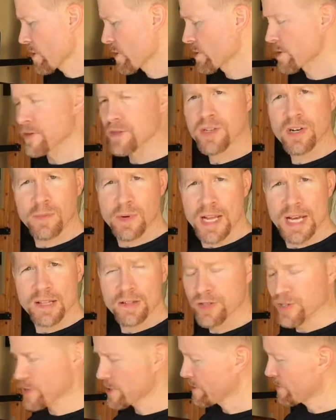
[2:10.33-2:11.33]
There's
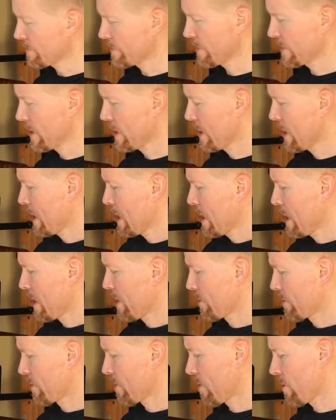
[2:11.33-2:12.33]
terminology,
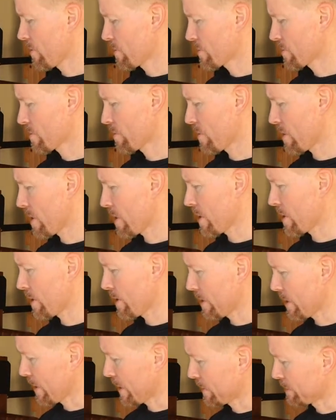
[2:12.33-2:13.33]
and there also
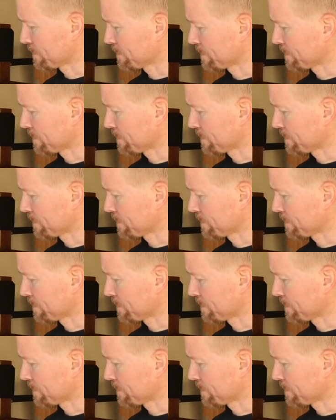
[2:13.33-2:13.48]
are